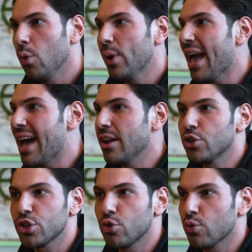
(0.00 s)
We had
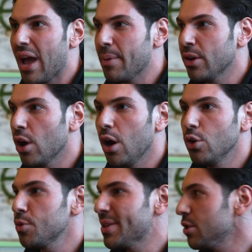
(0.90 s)
just grab and go.
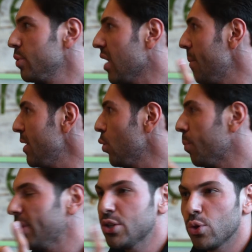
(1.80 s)
So basically you come in, you
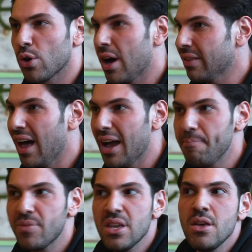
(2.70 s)
place an order
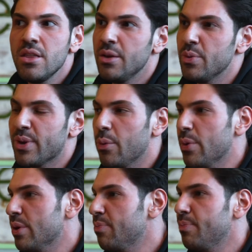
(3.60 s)
online. We
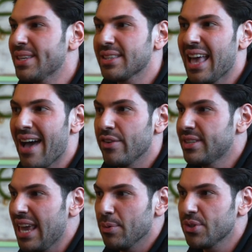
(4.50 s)
would basically have a
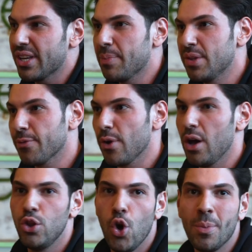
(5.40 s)
table set up in the
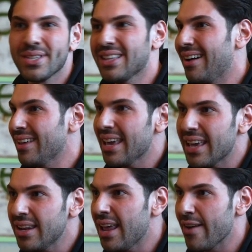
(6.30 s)
front. No one was allowed
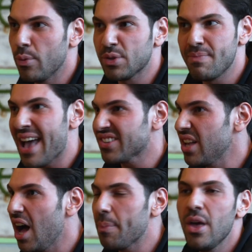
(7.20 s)
in. Everyone was masked
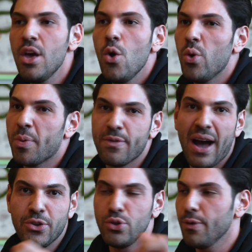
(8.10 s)
up. We
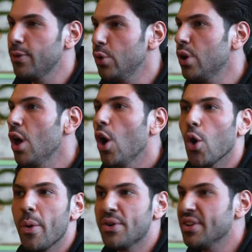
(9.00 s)
provide you the food,
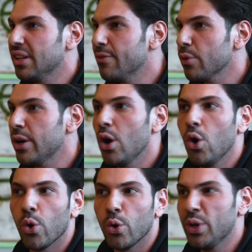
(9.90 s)
or we would deliver it,
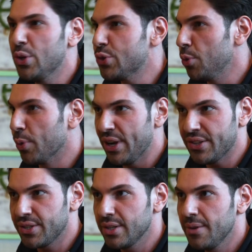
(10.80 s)
or we use Uber Eats.